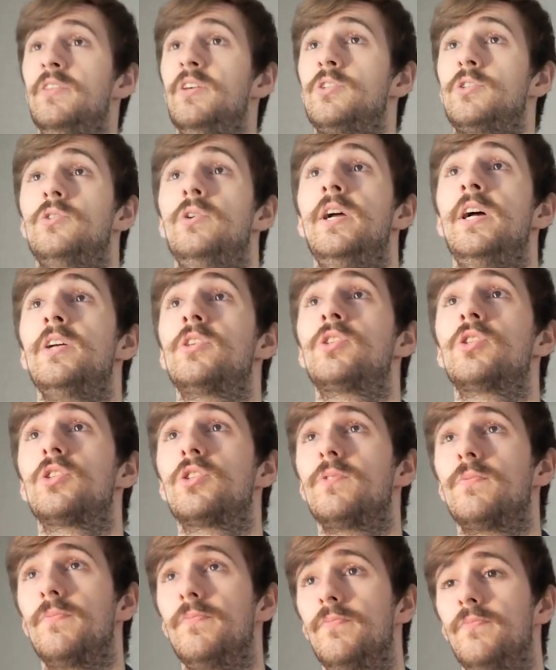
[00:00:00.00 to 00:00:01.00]
this
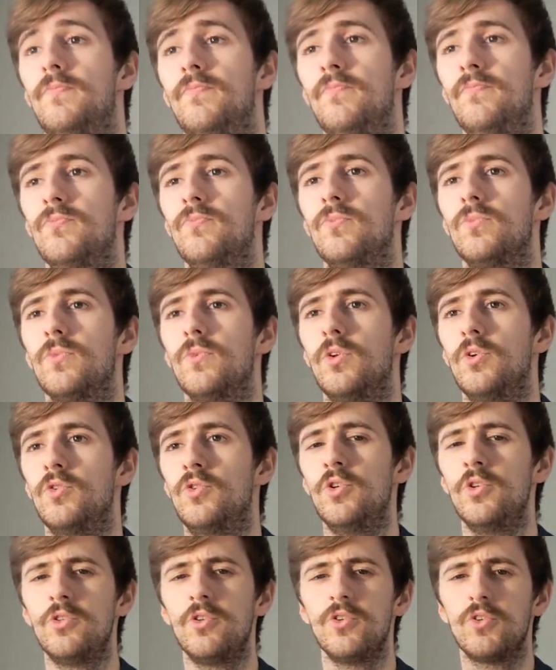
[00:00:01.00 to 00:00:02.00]
race,
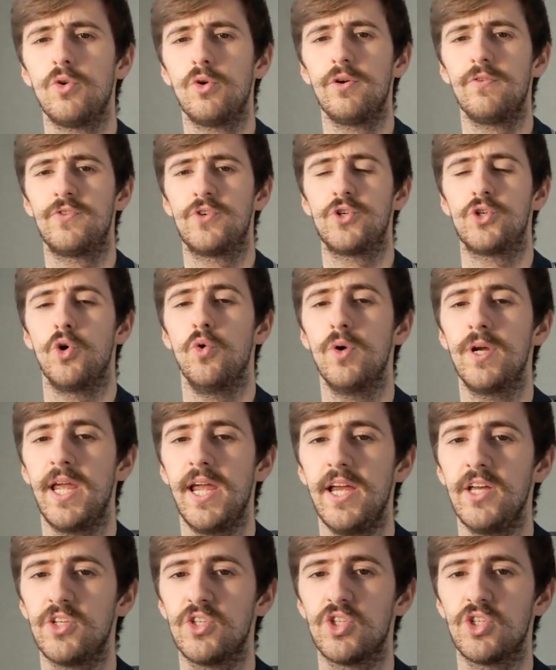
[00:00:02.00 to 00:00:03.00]
just to sort of
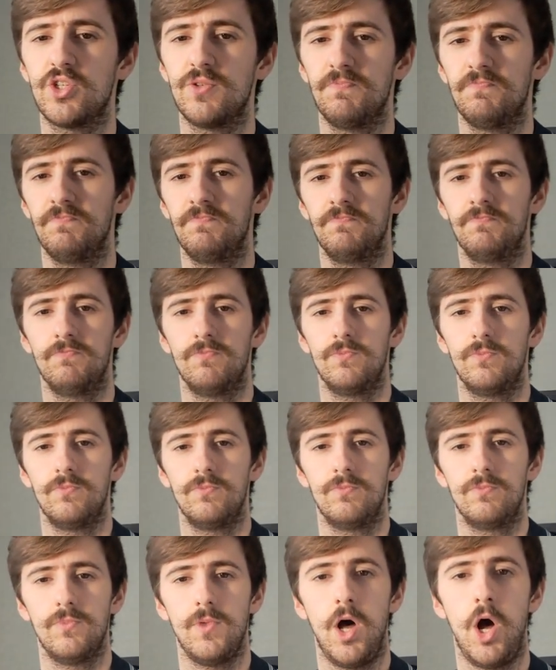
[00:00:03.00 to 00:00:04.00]
showcase
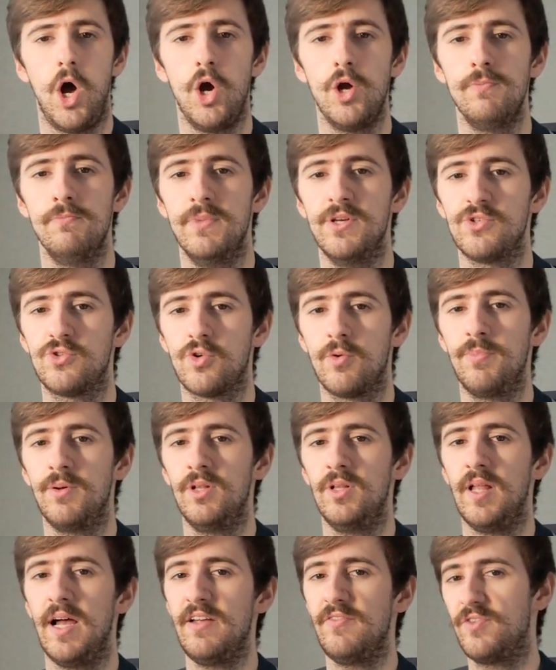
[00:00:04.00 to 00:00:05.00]
how
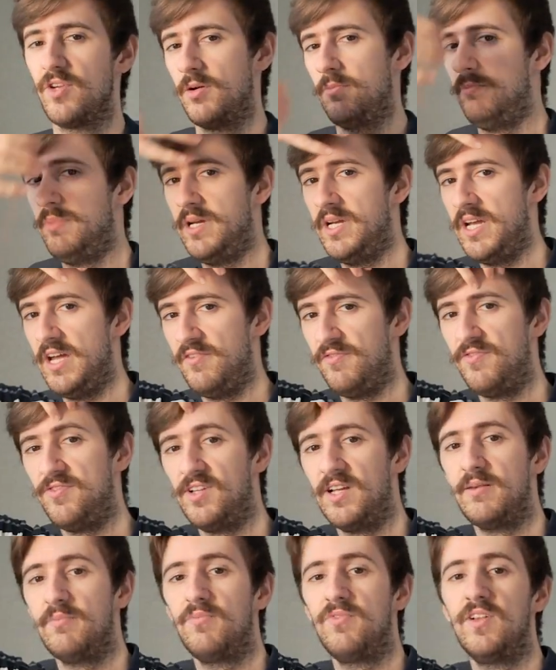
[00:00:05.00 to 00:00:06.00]
miserable life can be if
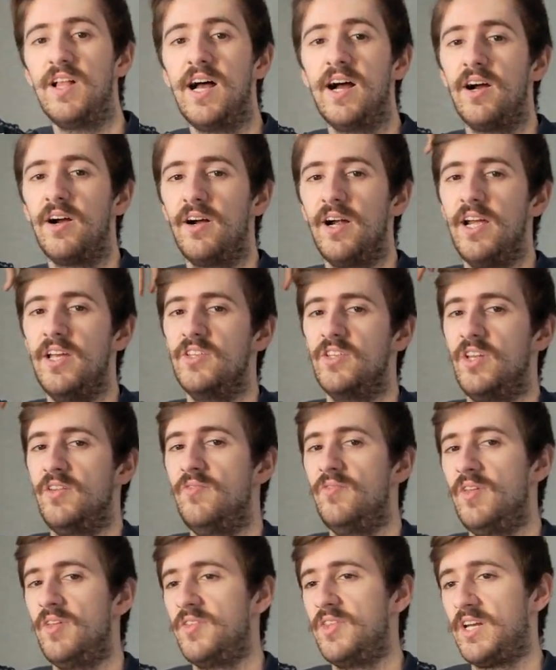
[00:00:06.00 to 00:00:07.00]
Flame Flyer is
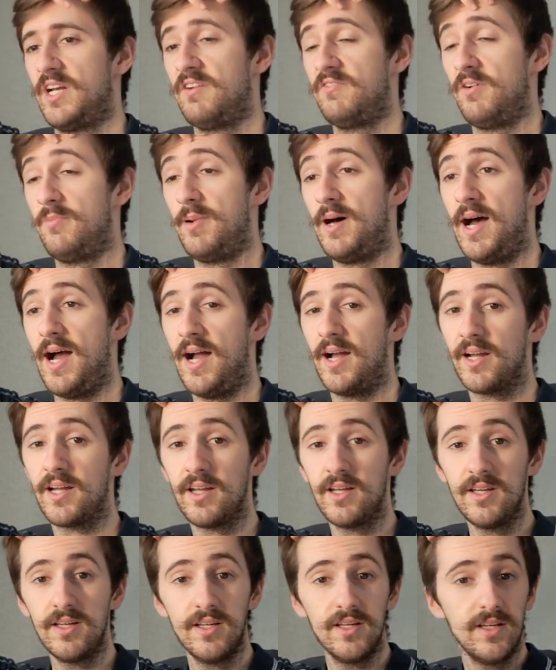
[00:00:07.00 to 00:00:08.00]
in the thick of a pack.
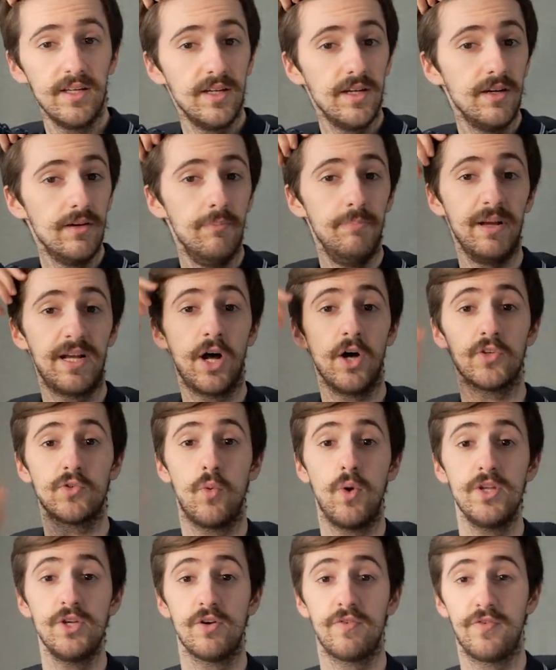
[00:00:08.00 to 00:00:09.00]
Because
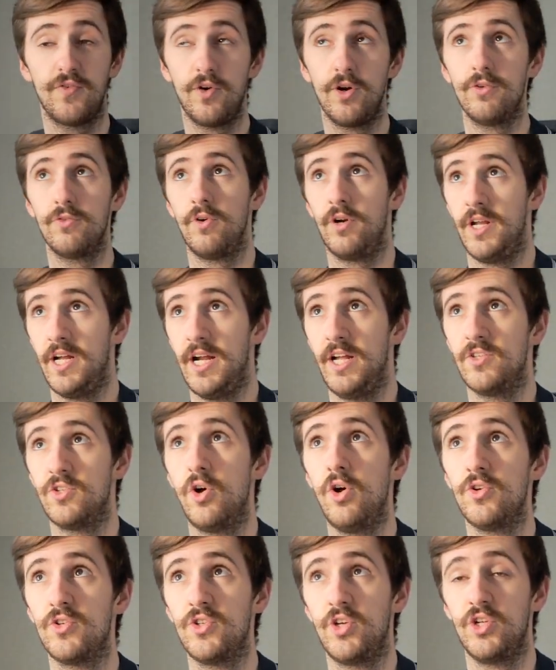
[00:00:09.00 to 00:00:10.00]
when you're front-running, it's
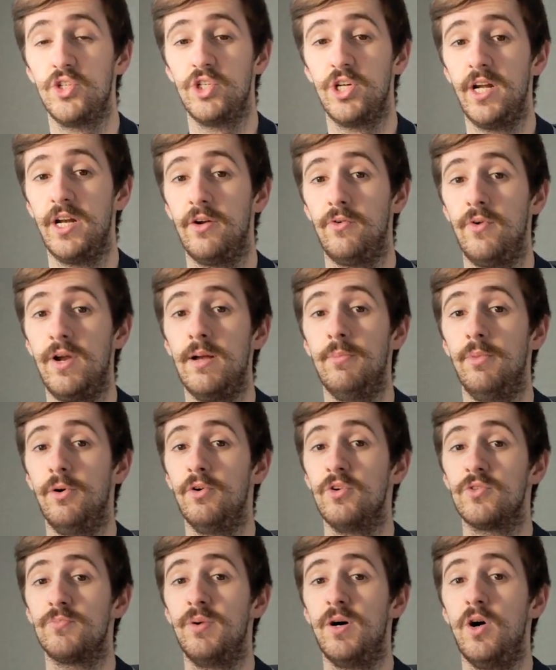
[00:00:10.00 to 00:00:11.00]
all sunshine and
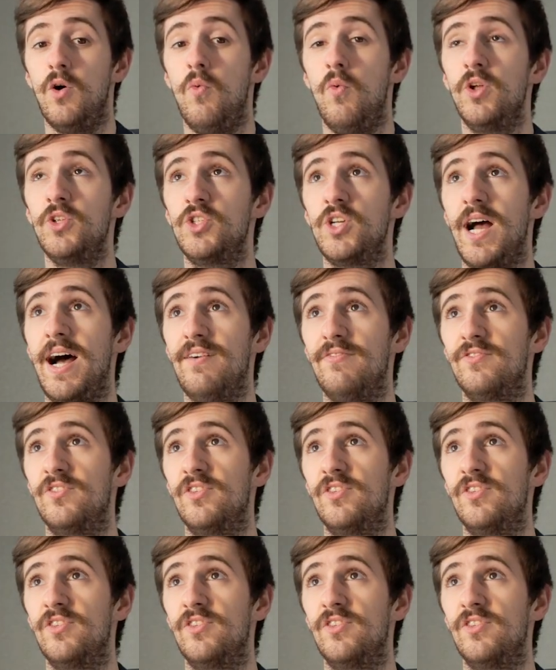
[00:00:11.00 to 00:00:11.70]
rainbows, but once you have